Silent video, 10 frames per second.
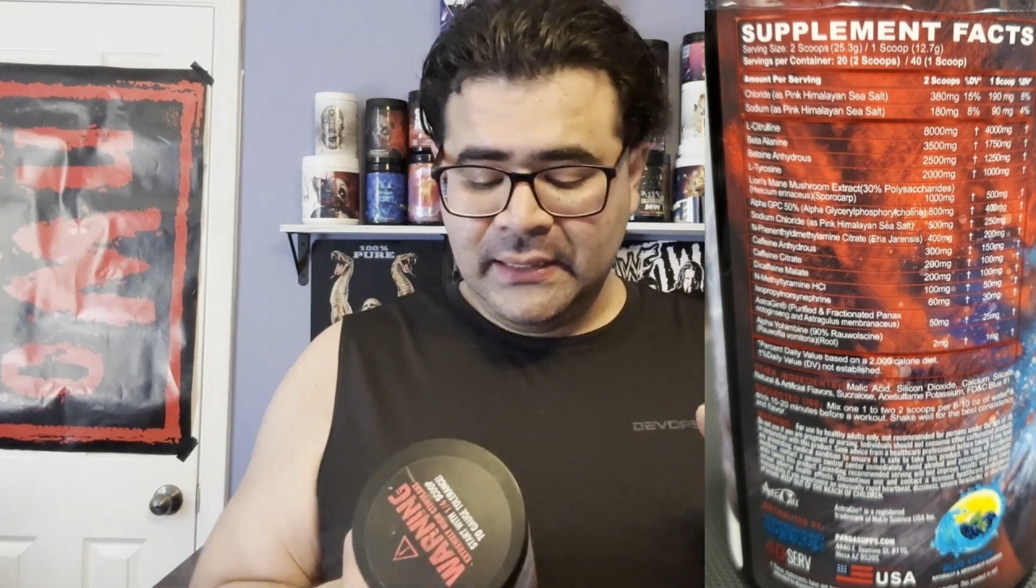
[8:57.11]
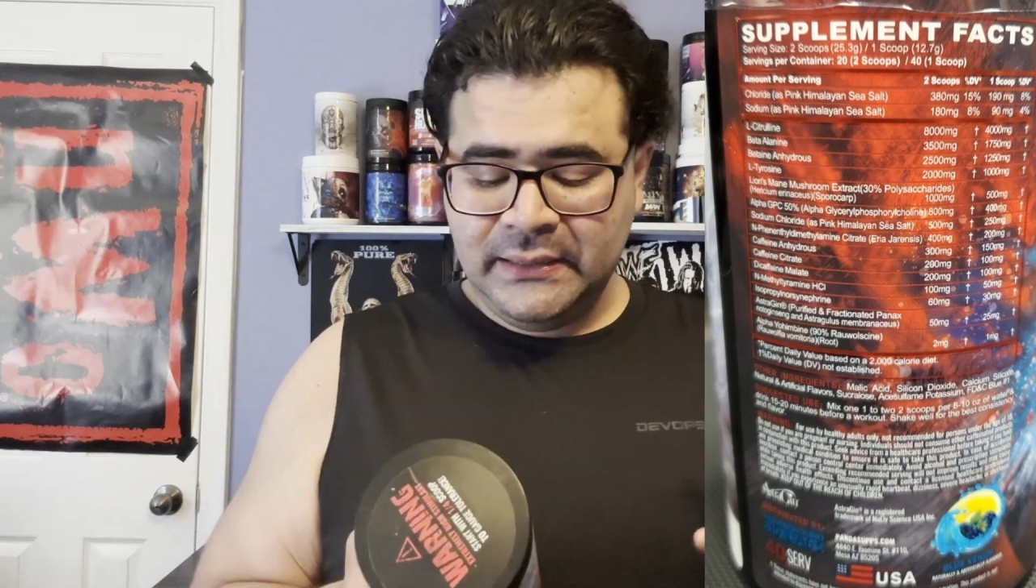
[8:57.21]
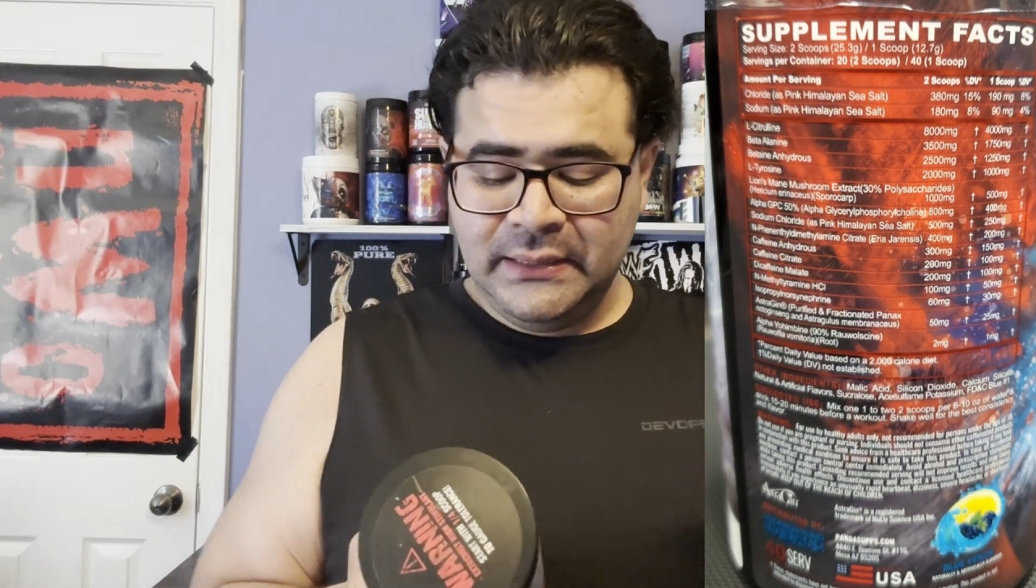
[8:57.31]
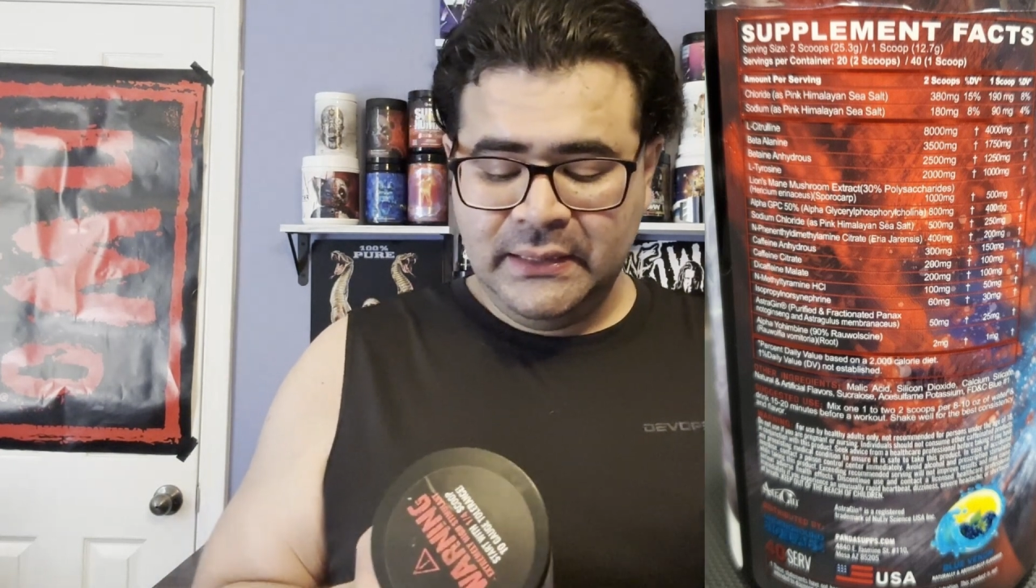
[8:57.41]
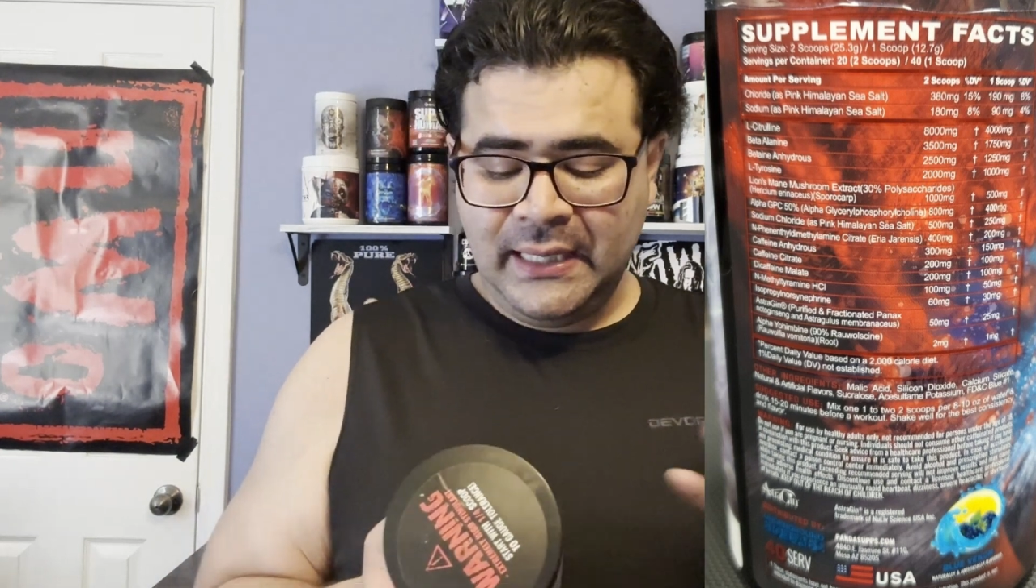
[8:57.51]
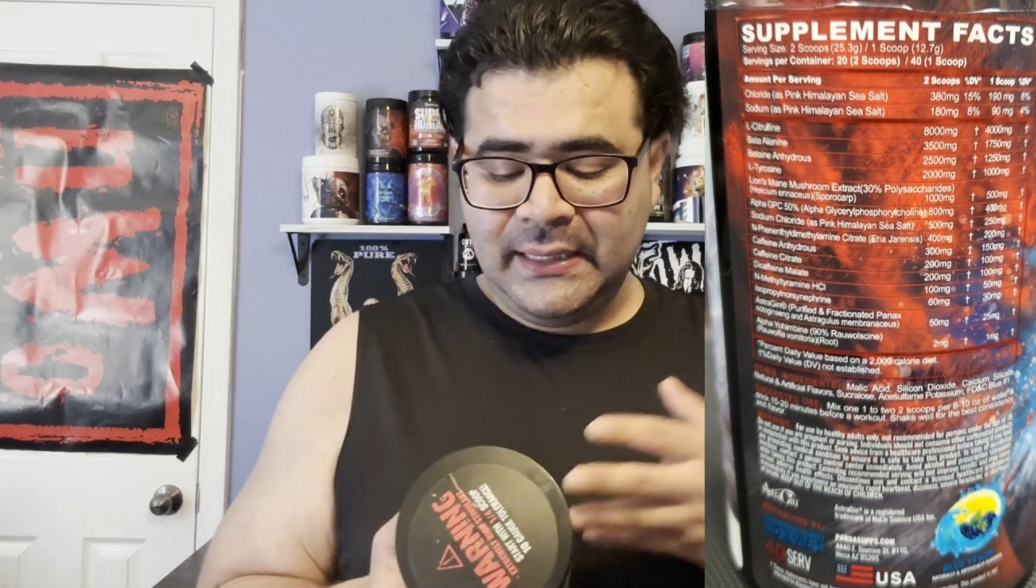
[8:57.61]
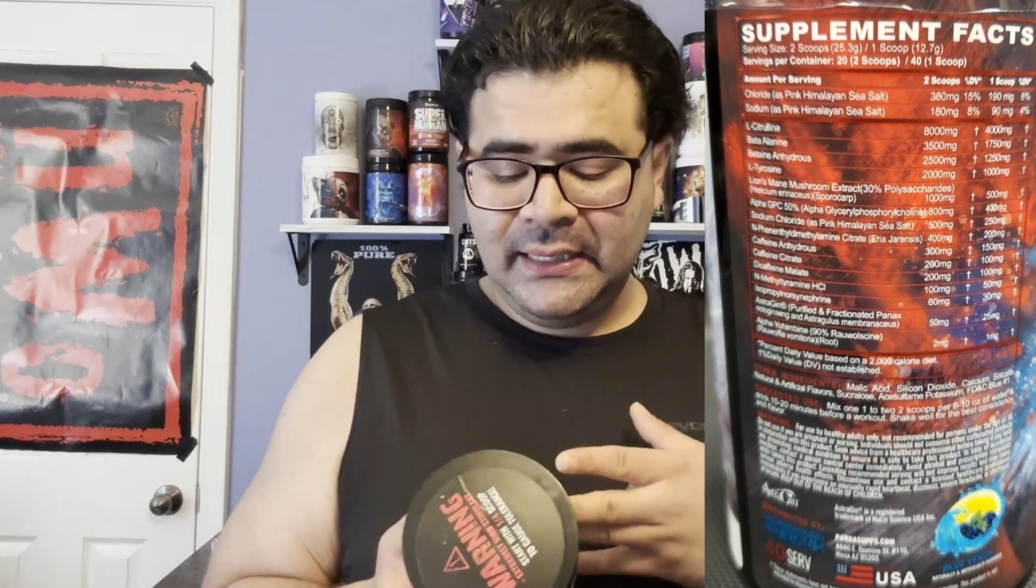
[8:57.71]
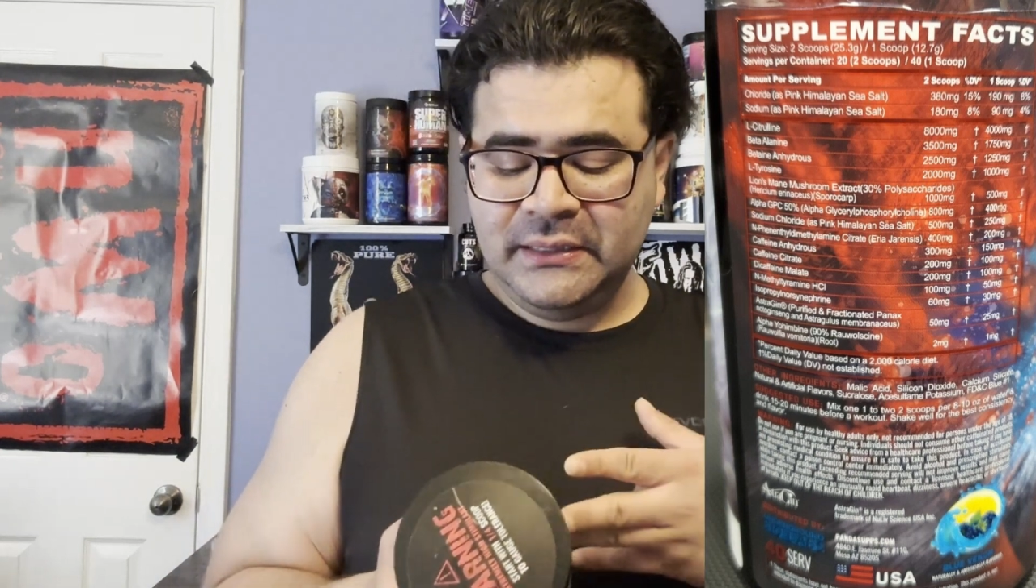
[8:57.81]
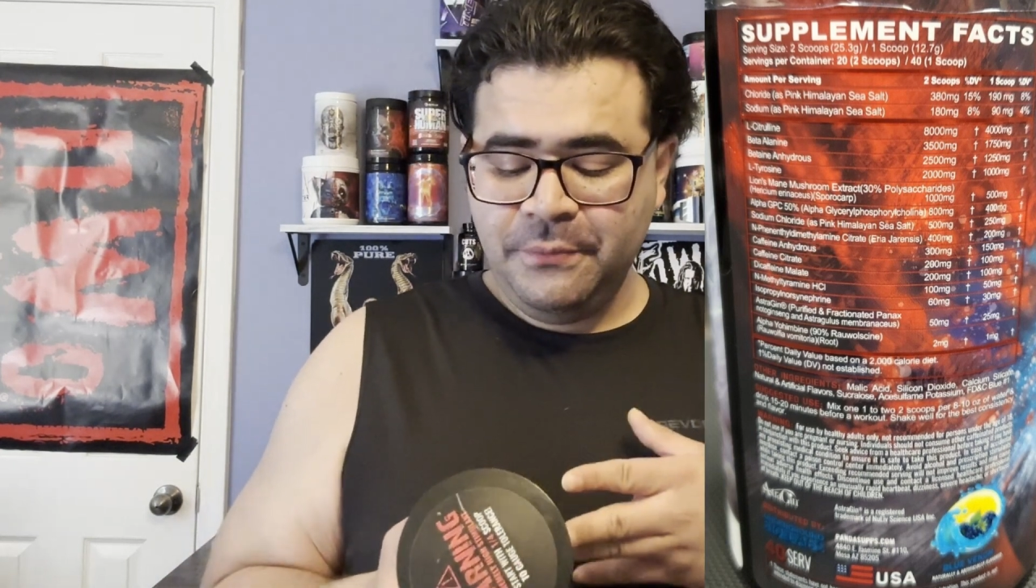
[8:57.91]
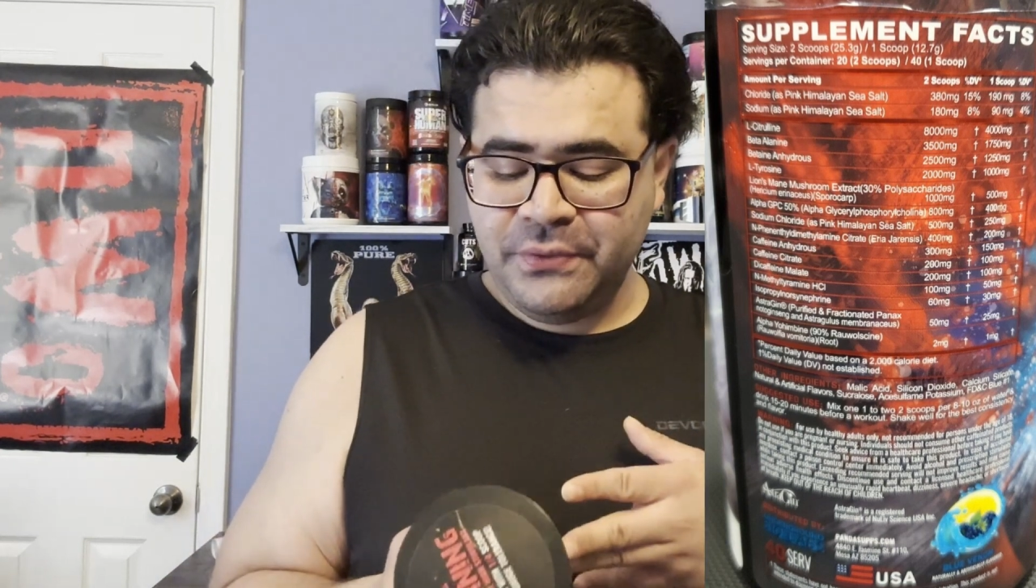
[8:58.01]
yielding at
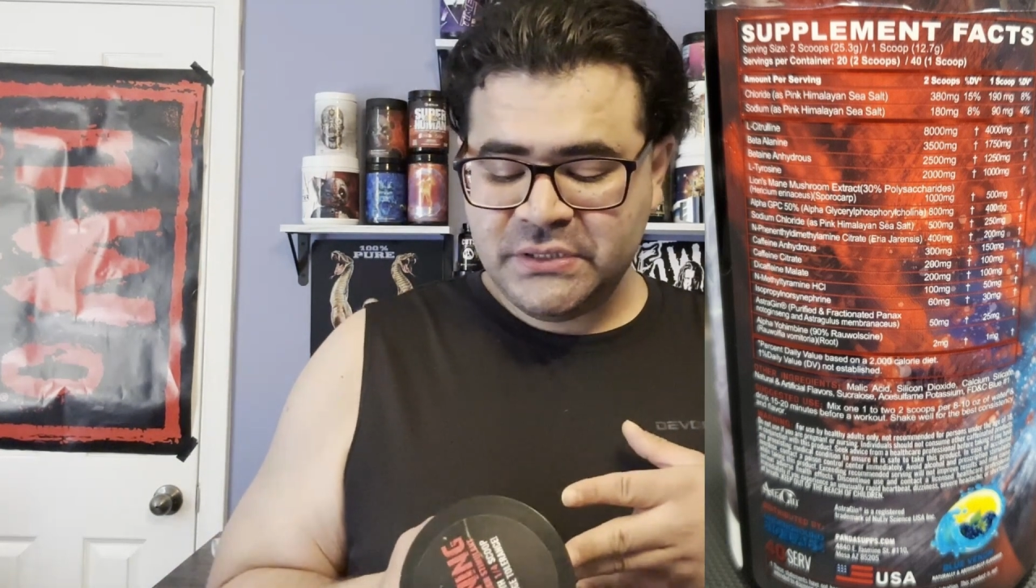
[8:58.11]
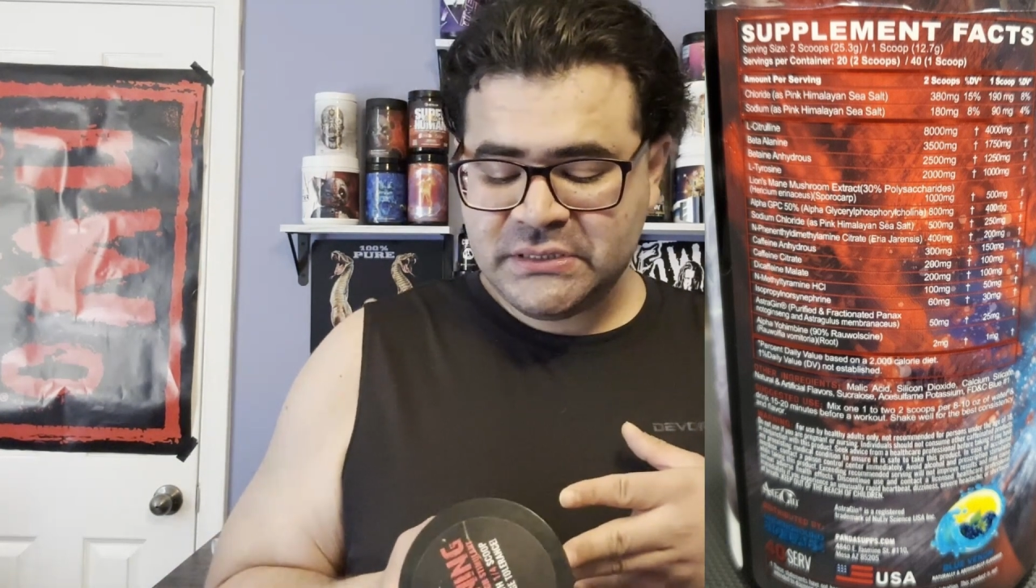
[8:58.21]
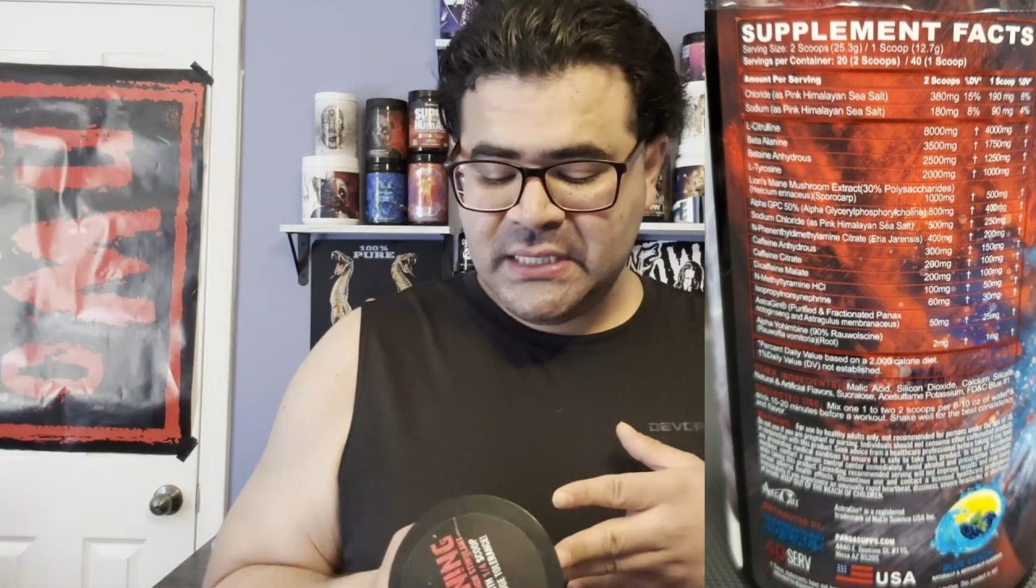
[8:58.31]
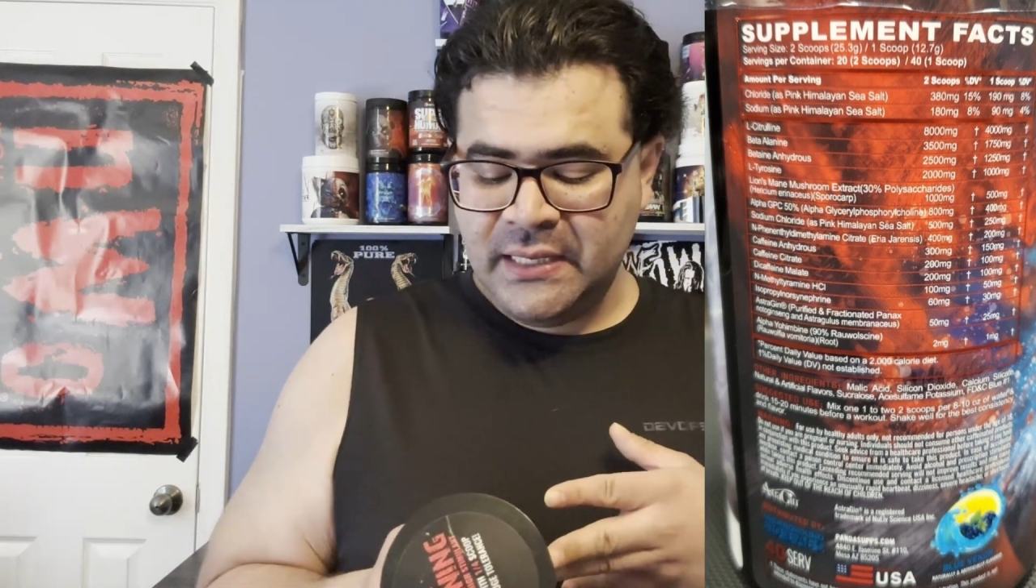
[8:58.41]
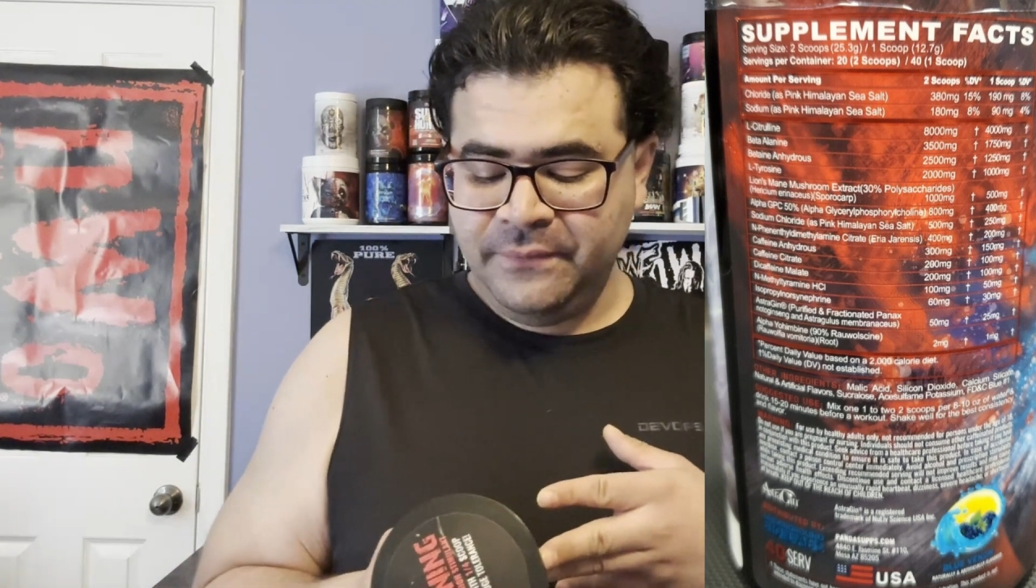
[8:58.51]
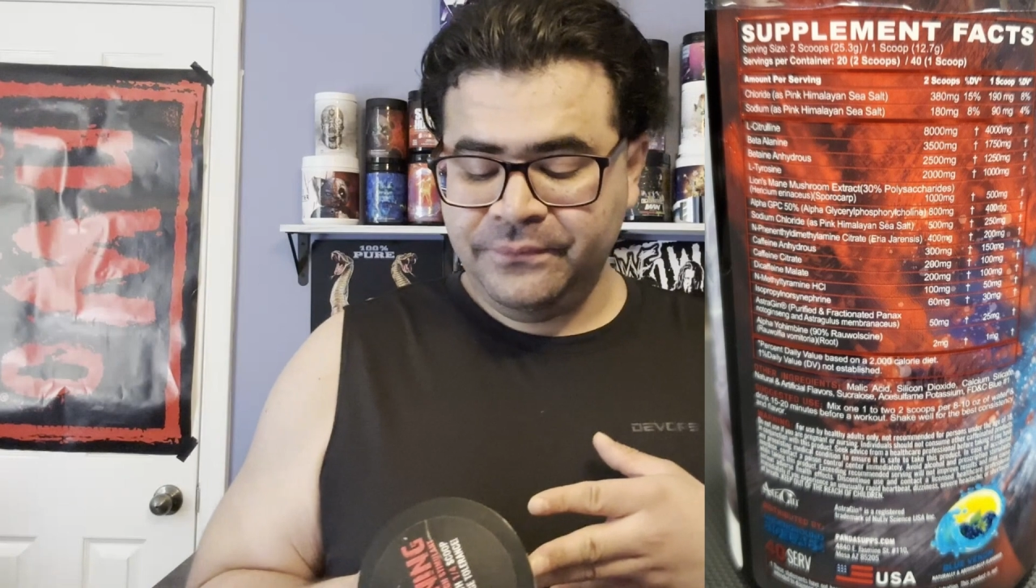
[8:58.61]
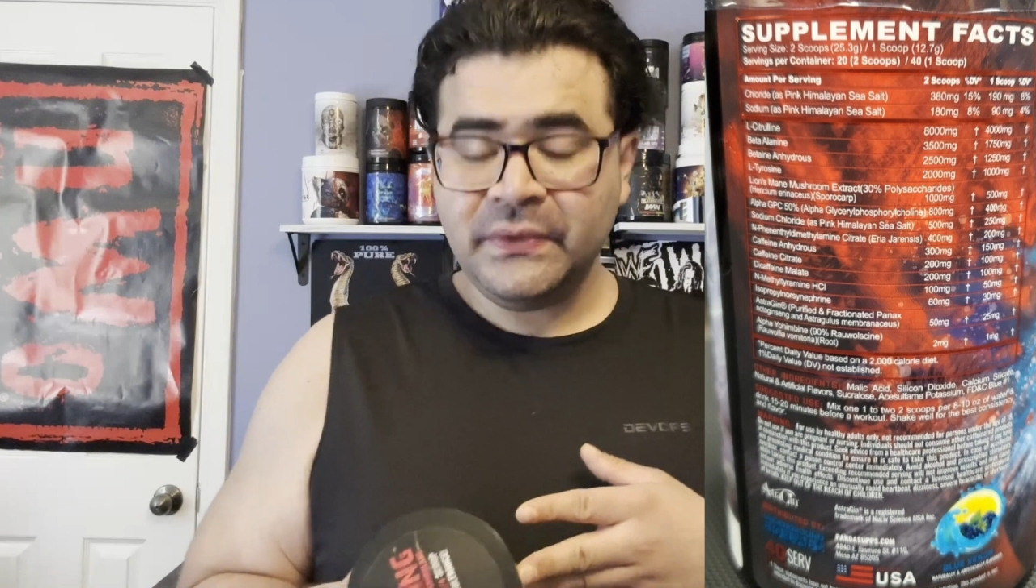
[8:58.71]
90%,